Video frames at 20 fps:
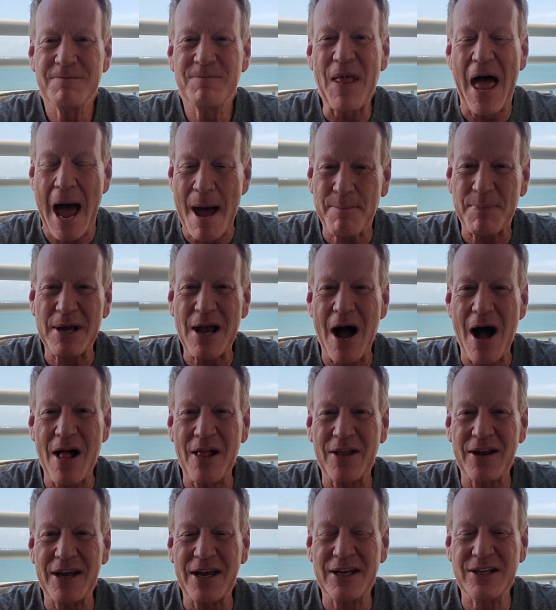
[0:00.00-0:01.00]
Happy
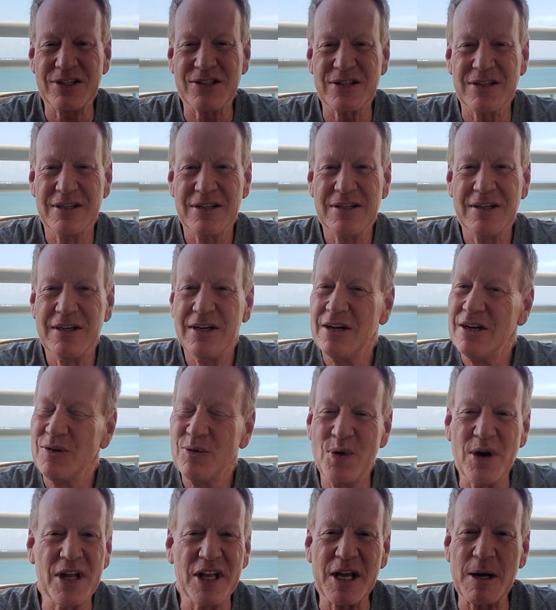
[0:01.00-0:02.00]
holidays.
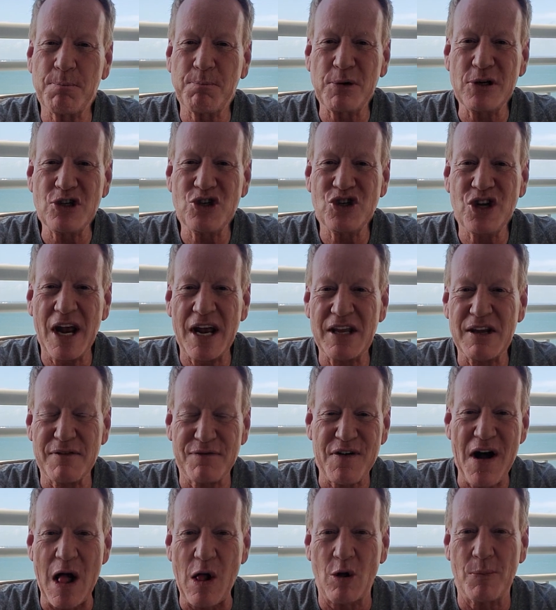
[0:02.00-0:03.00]
Really appreciate you
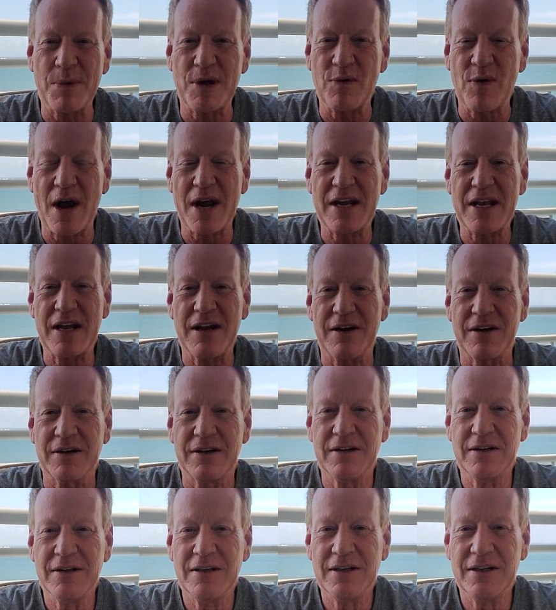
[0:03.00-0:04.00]
following me right
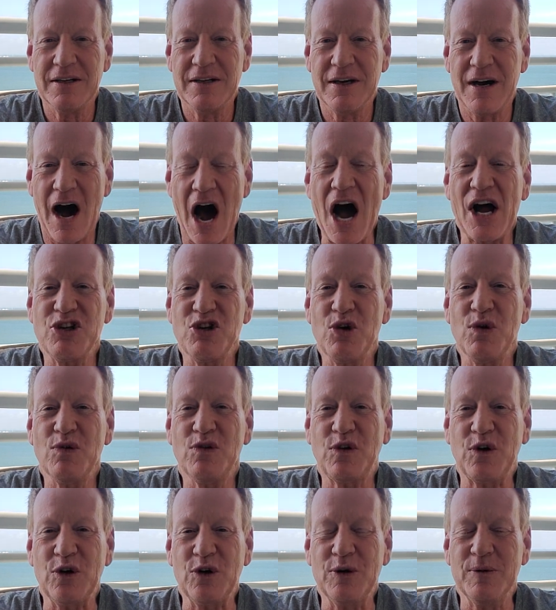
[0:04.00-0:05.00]
here on
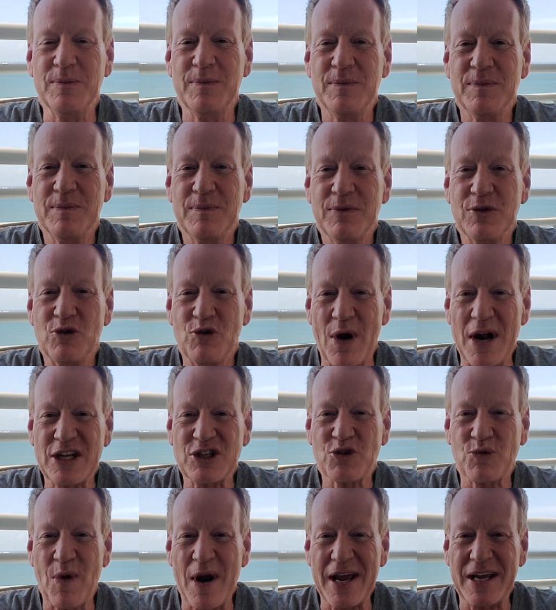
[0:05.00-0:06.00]
YouTube,
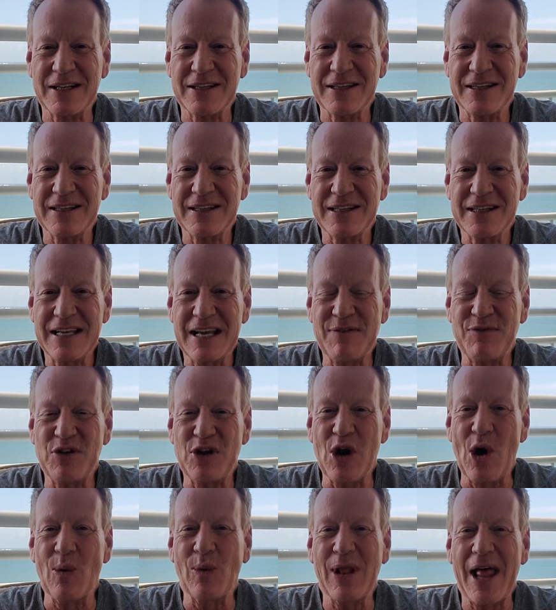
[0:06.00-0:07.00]
Grant's Rant. If you
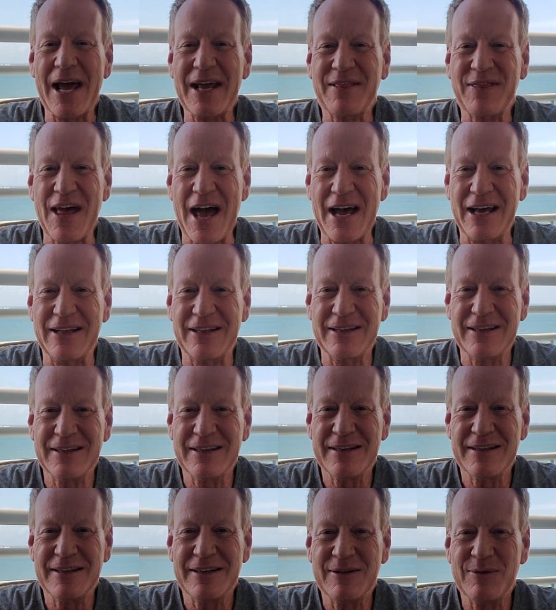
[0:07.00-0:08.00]
don't like that,
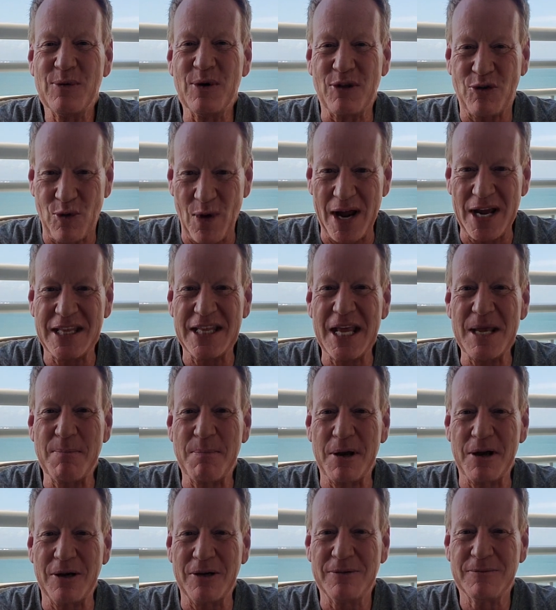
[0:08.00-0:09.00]
with Grant
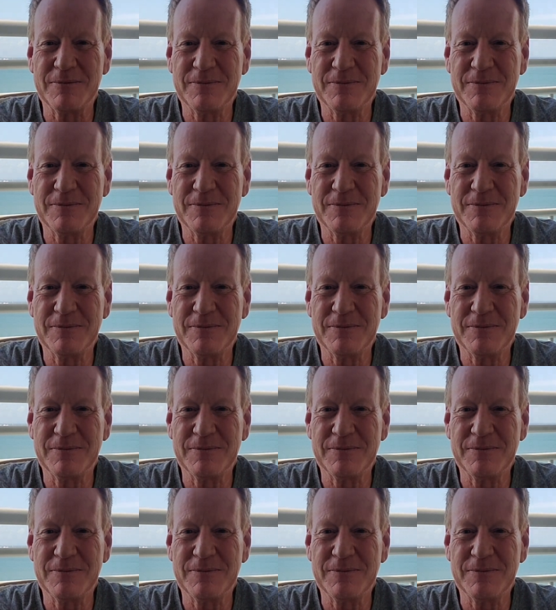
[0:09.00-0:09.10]
Napier.